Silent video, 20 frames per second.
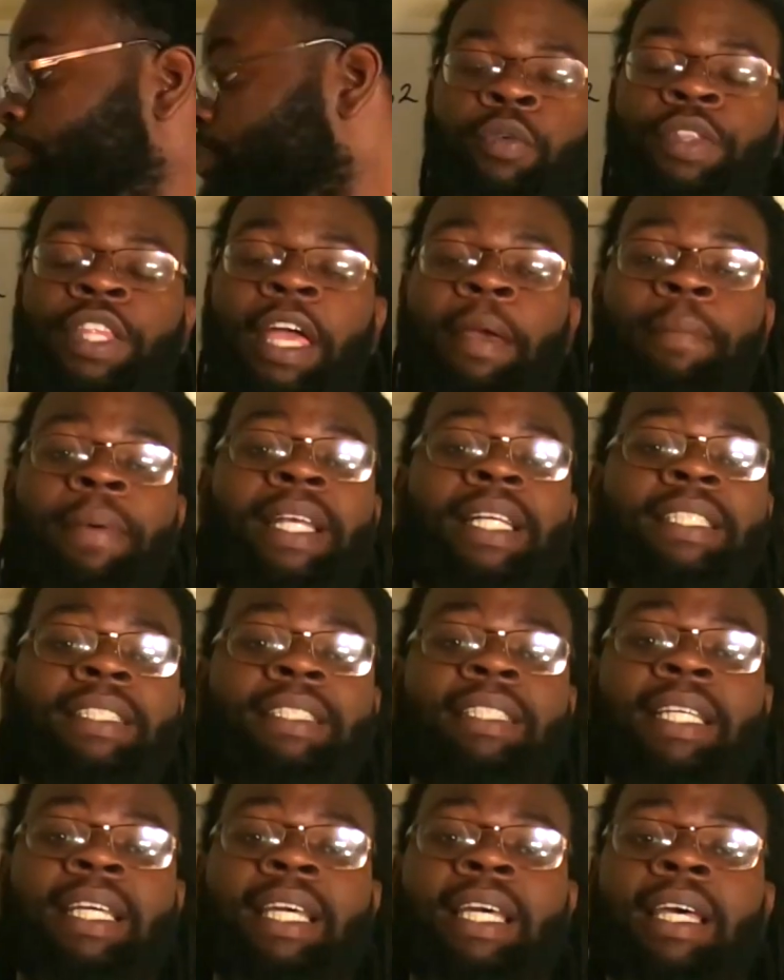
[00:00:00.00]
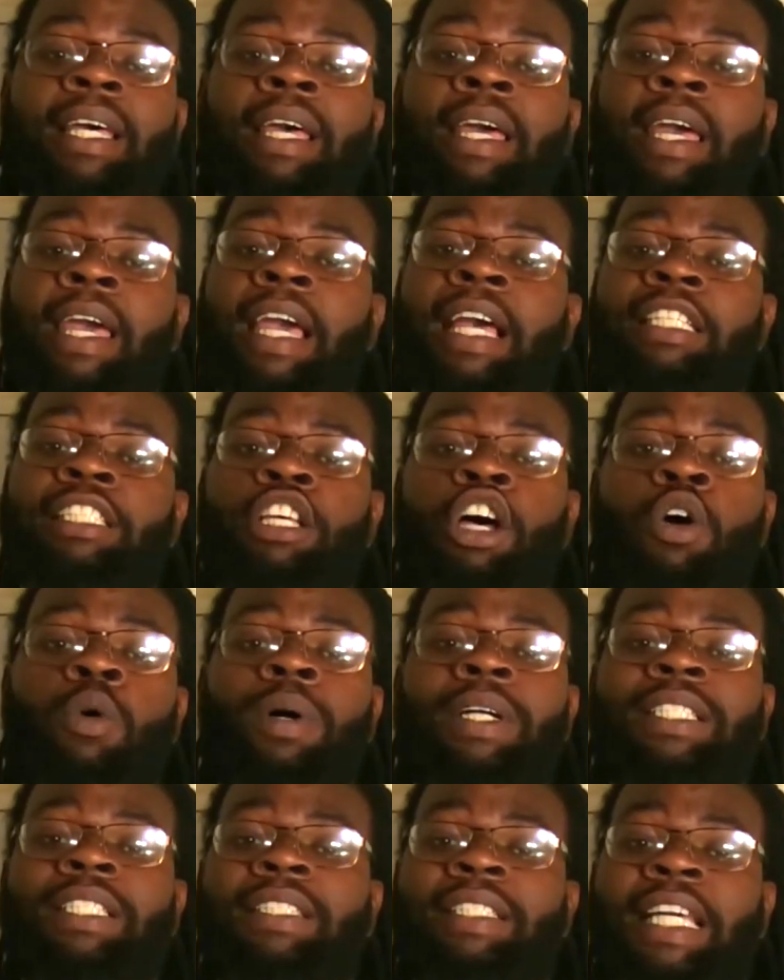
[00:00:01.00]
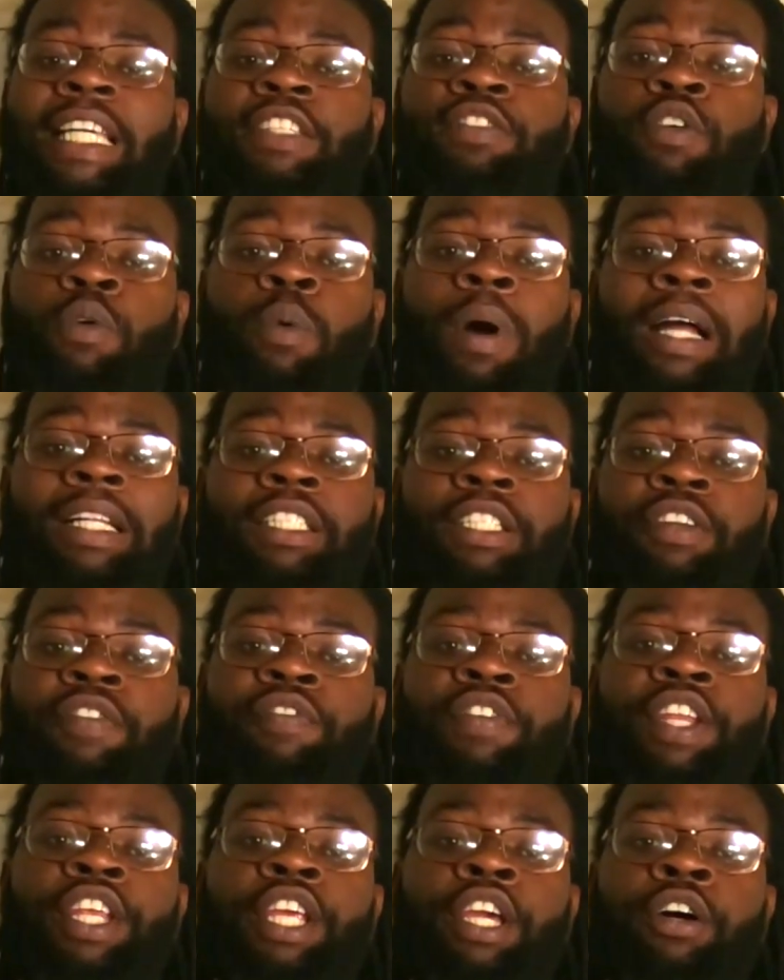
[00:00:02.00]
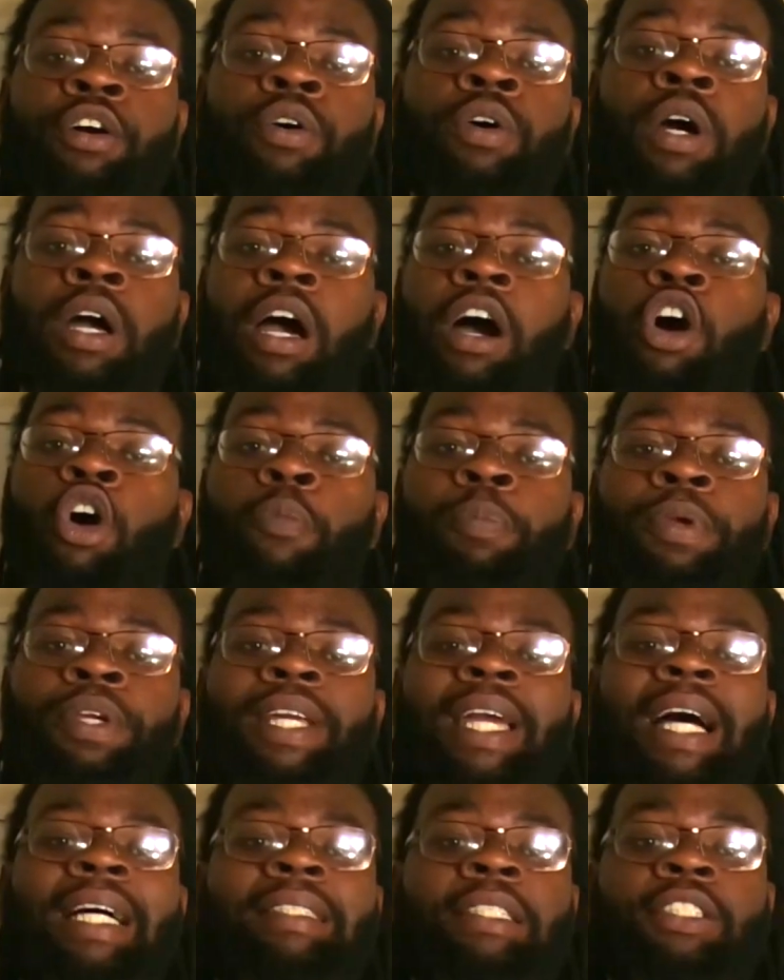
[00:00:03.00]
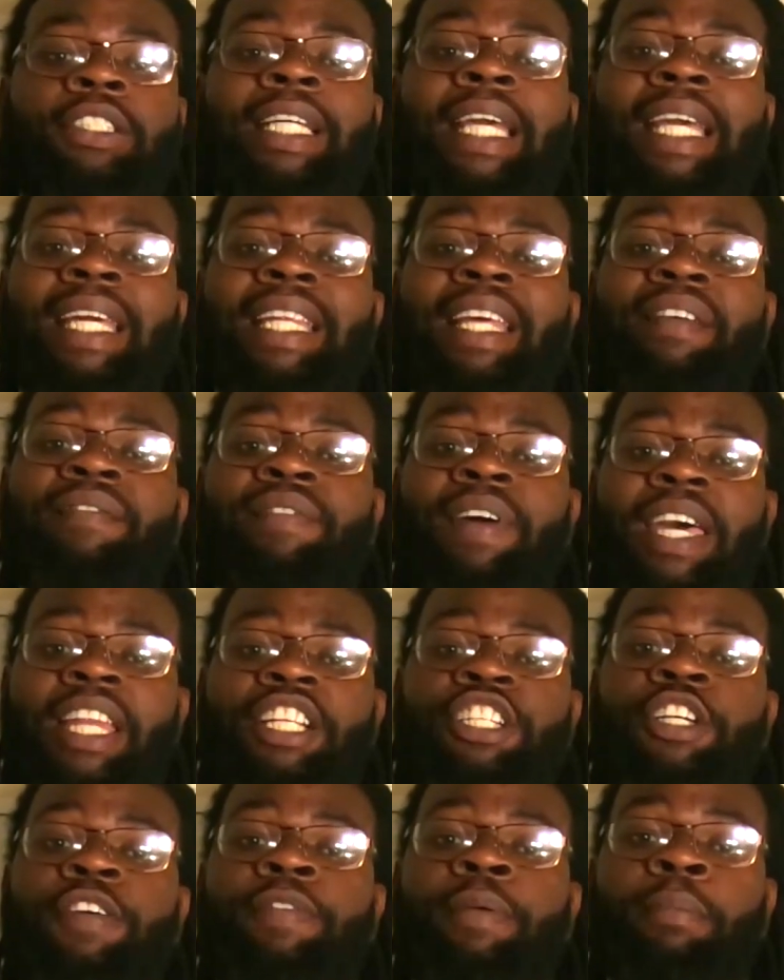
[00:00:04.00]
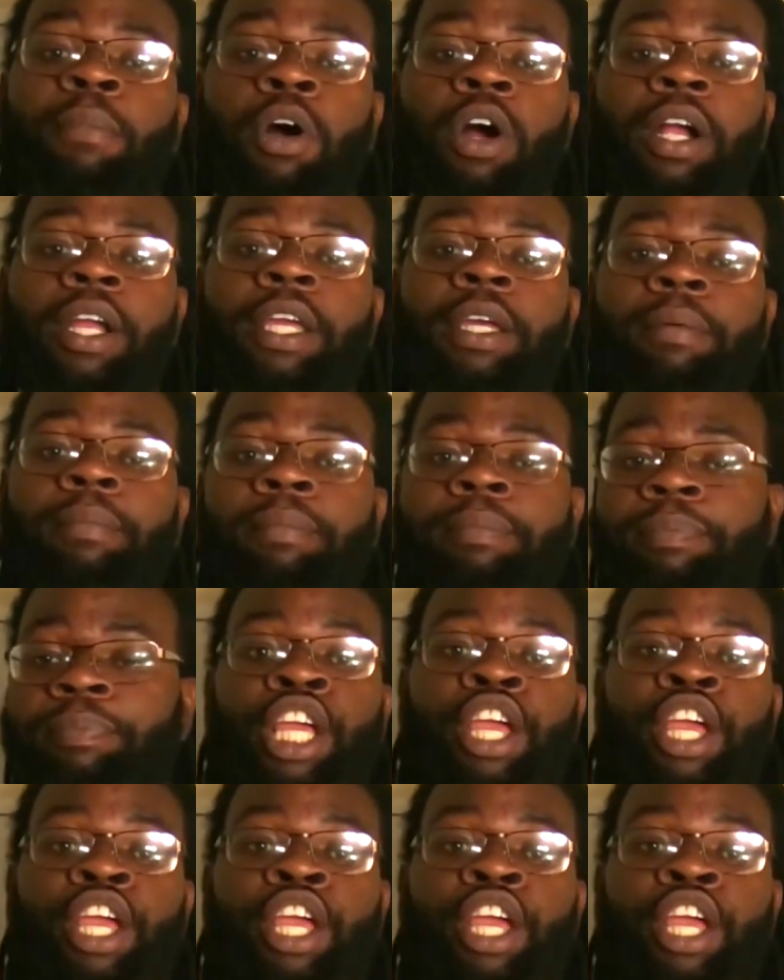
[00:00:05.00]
With that being said, as always, thanks for watching the video. I hope you guys are taking advantage of the market.